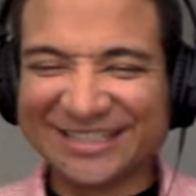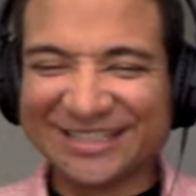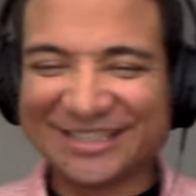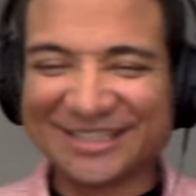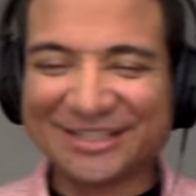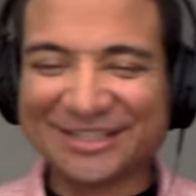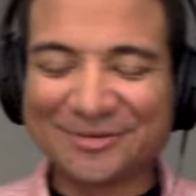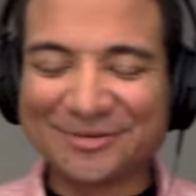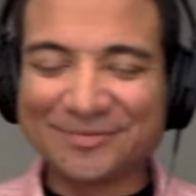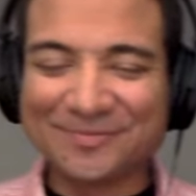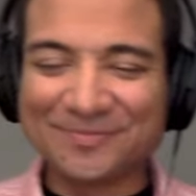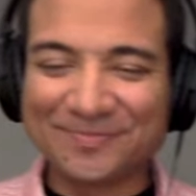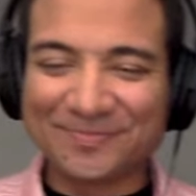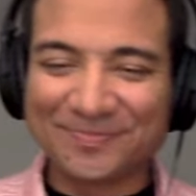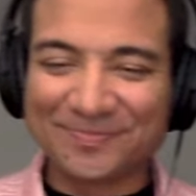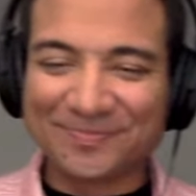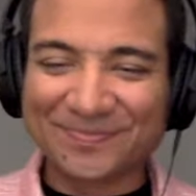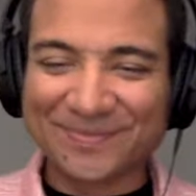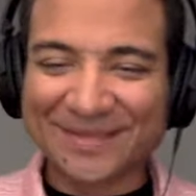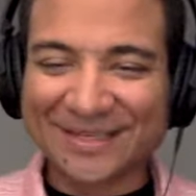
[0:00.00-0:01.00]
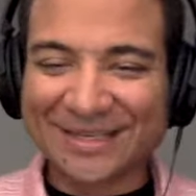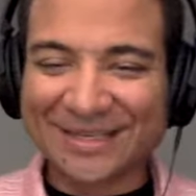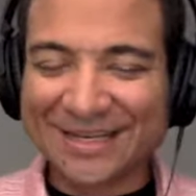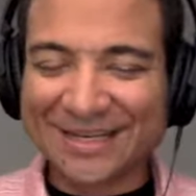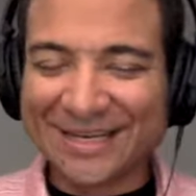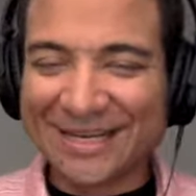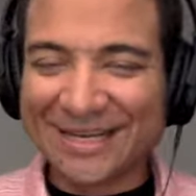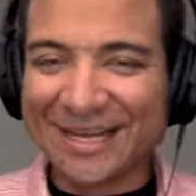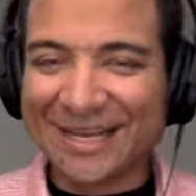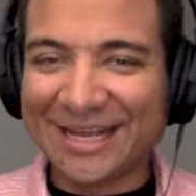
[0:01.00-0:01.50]
and
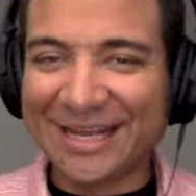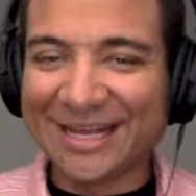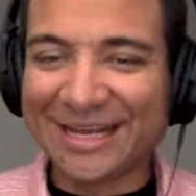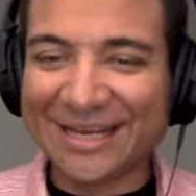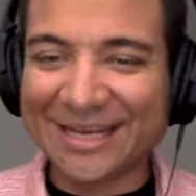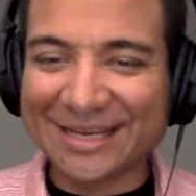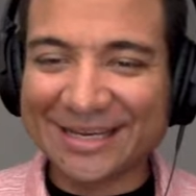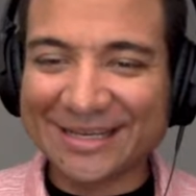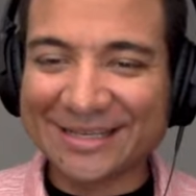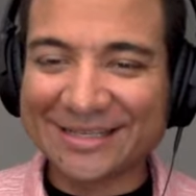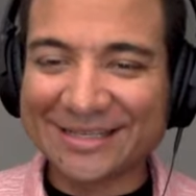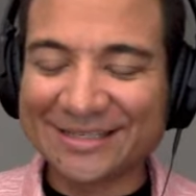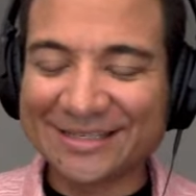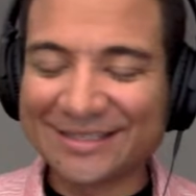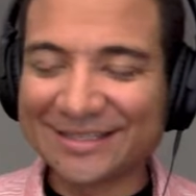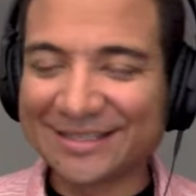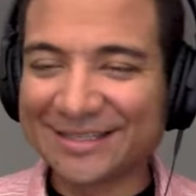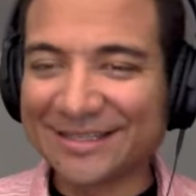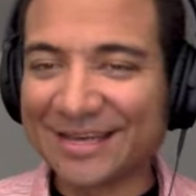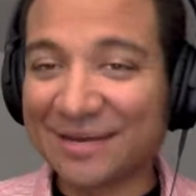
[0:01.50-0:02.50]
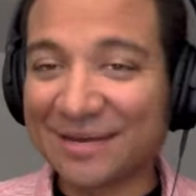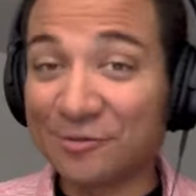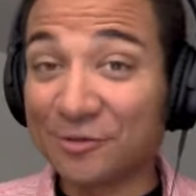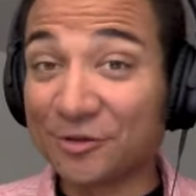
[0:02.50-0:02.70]
then